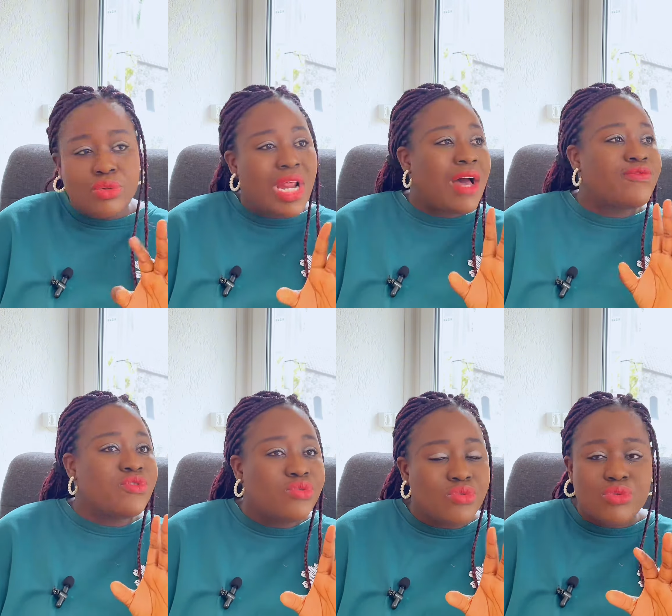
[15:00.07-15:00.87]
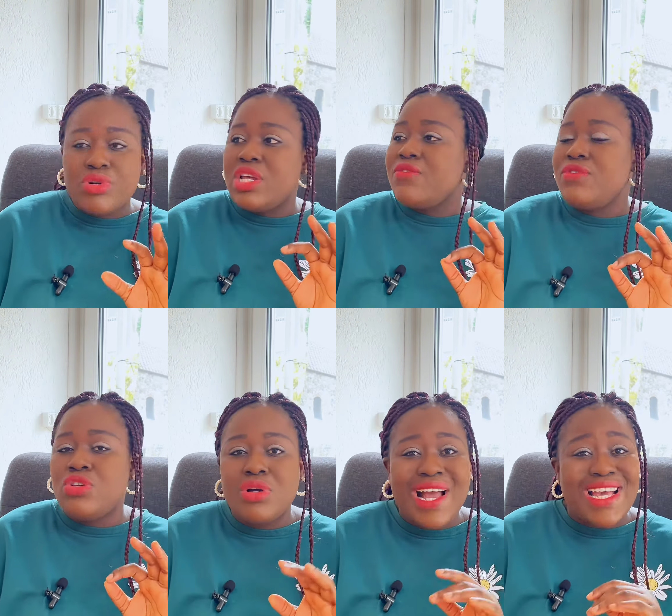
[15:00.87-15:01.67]
good afternoon, good evening,
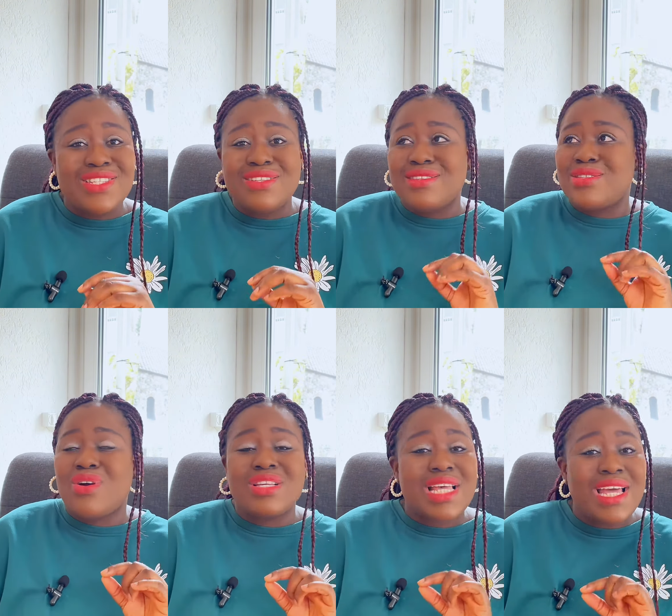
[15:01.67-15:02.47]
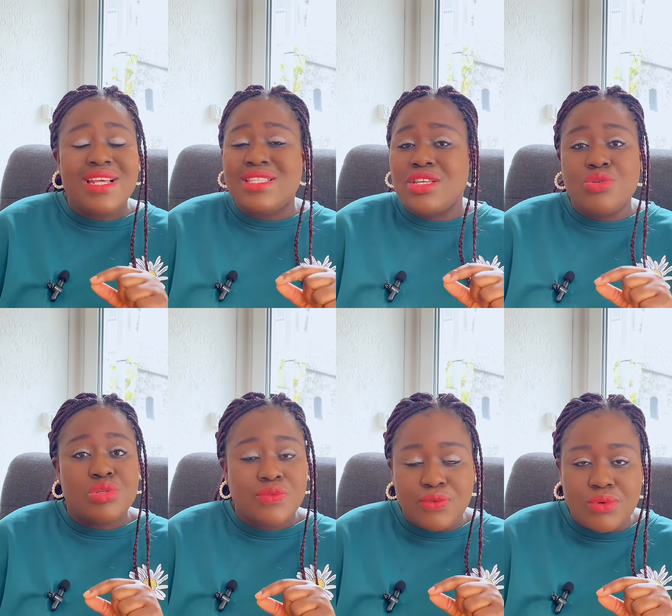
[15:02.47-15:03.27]
you guys don't discuss anything
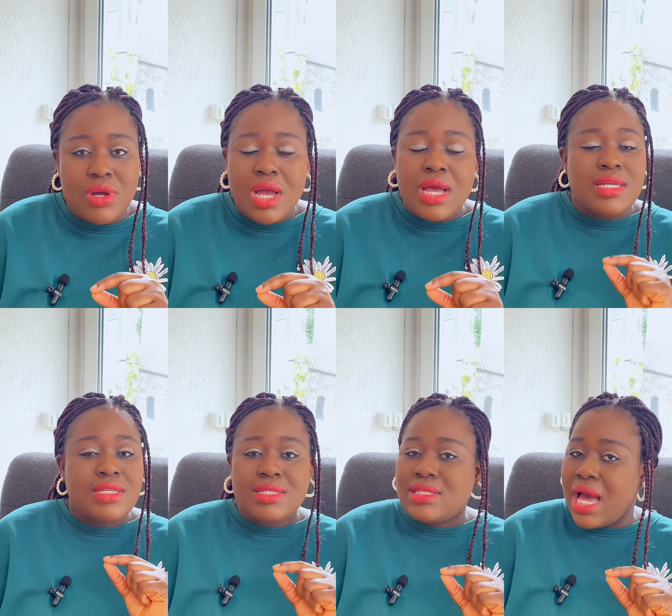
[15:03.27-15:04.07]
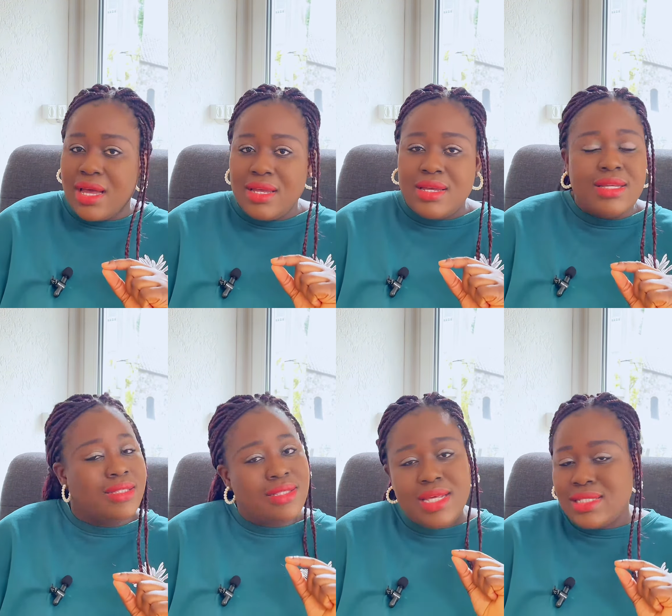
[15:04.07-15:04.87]
useful. Sister,
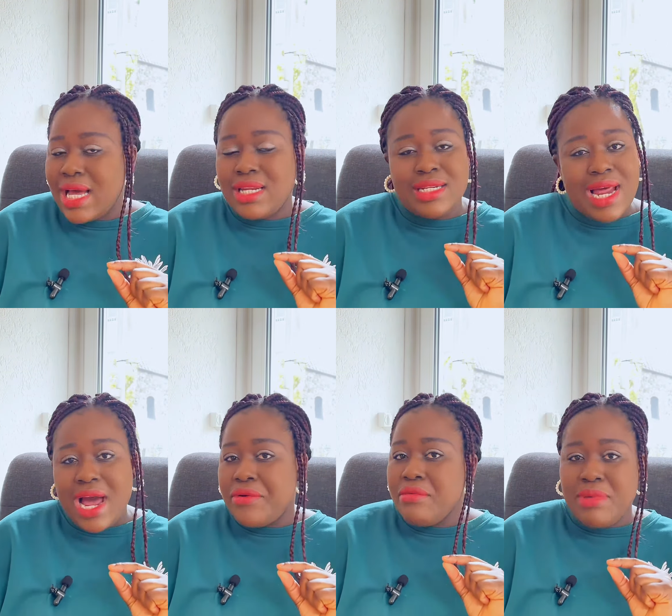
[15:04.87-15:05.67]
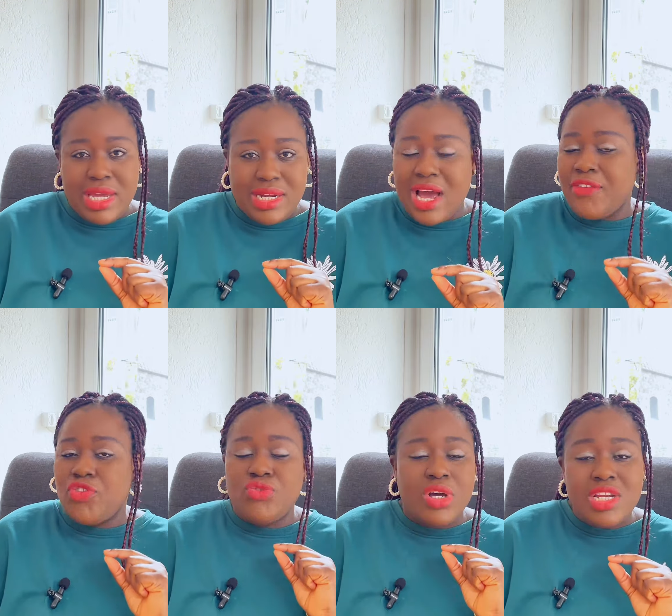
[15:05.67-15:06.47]
these are the diary men. I've
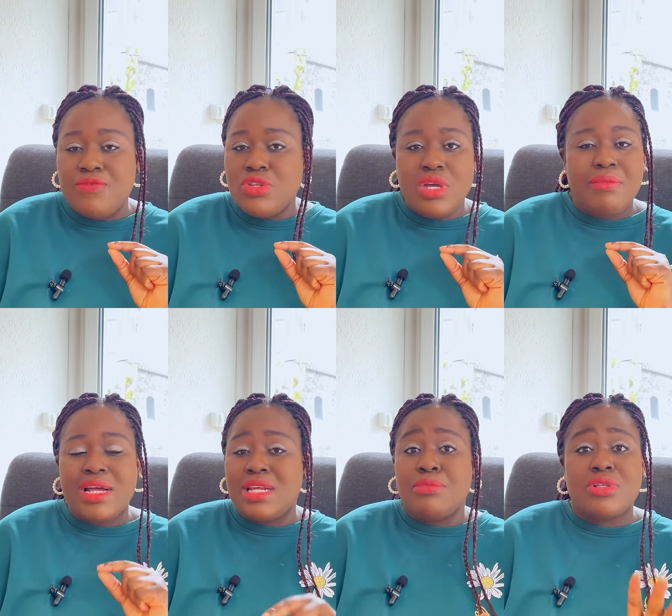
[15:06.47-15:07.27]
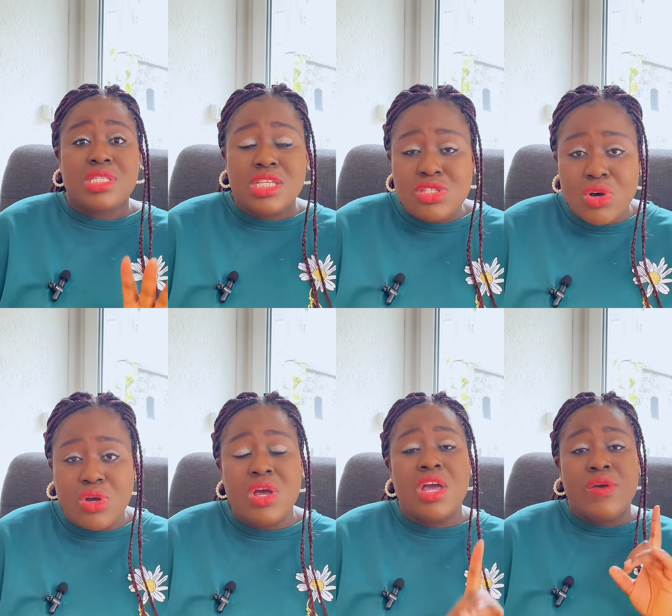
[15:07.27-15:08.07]
done a video about them on TikTok.
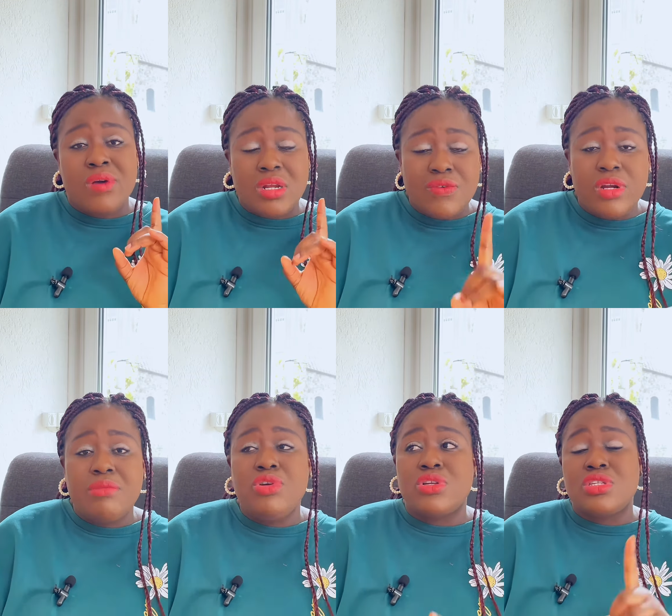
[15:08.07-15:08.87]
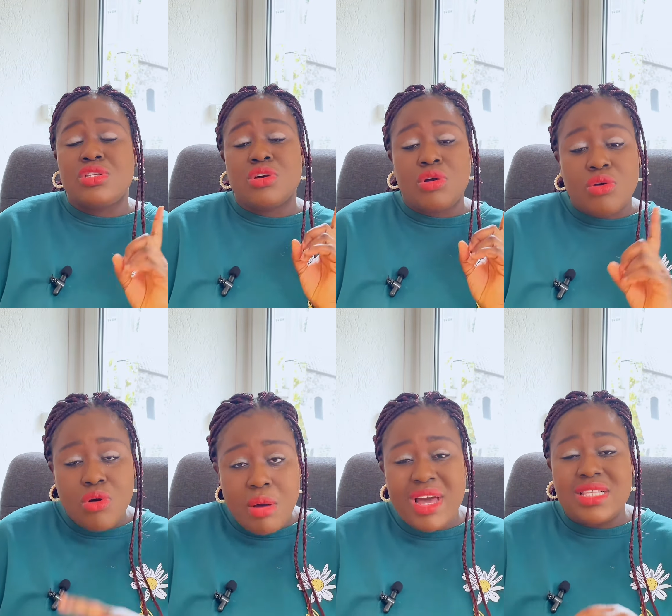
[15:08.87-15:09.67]
If you're not following me on TikTok, go
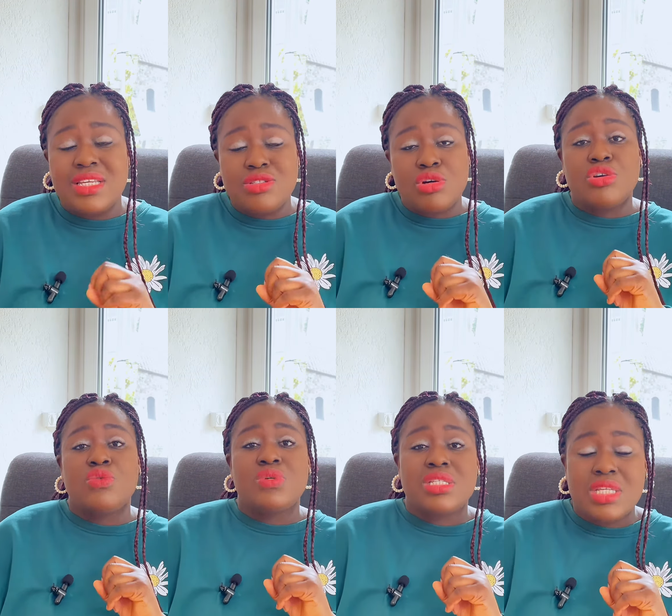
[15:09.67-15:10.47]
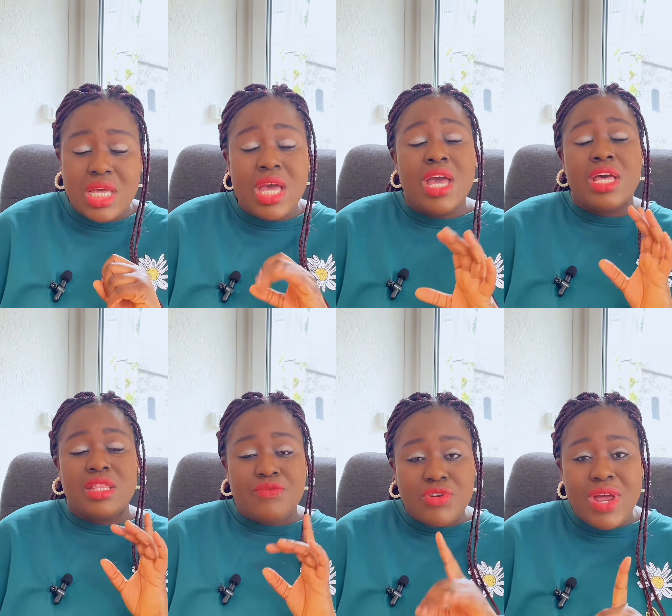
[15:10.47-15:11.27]
on my TikTok. You will see
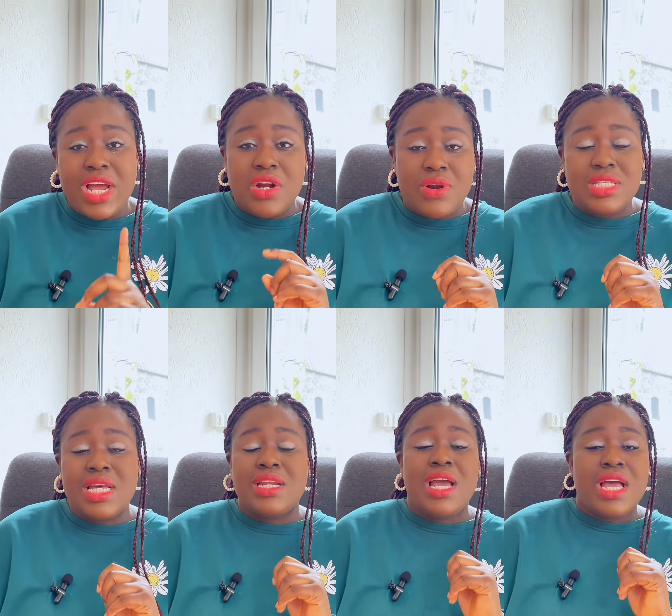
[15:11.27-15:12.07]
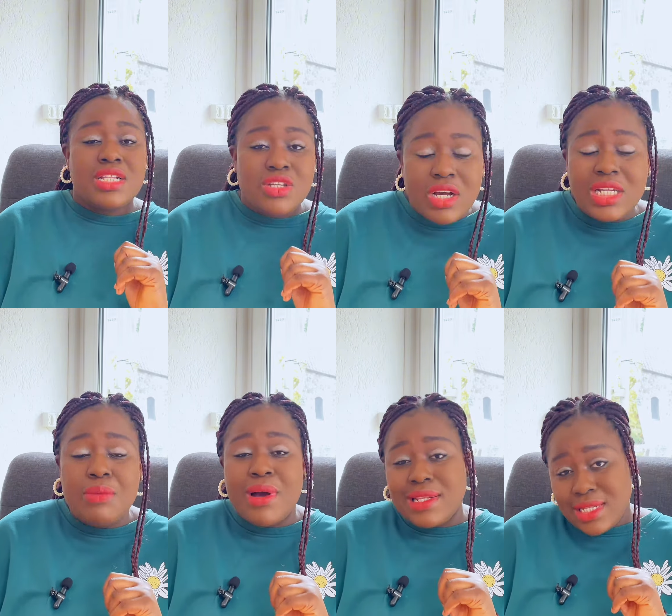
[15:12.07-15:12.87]
the video I created talking
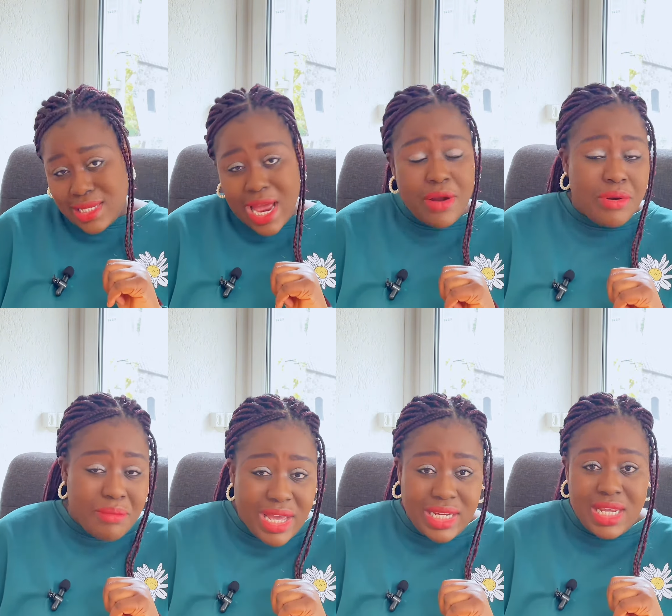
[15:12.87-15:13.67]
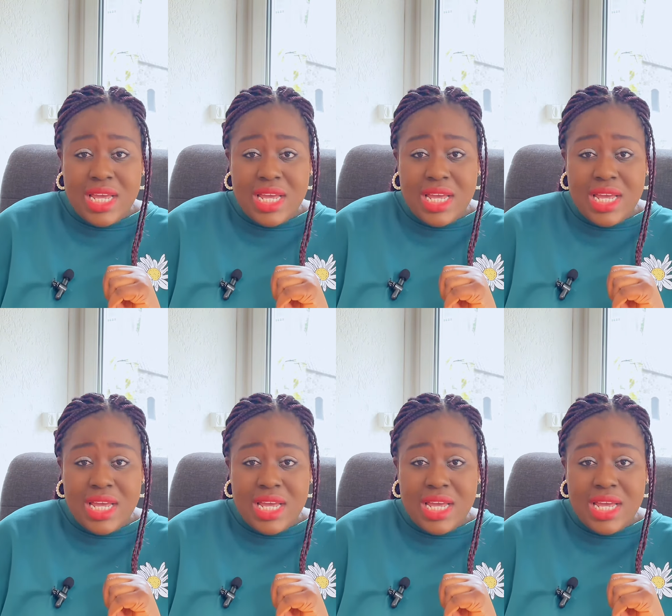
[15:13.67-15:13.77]
about the diary men.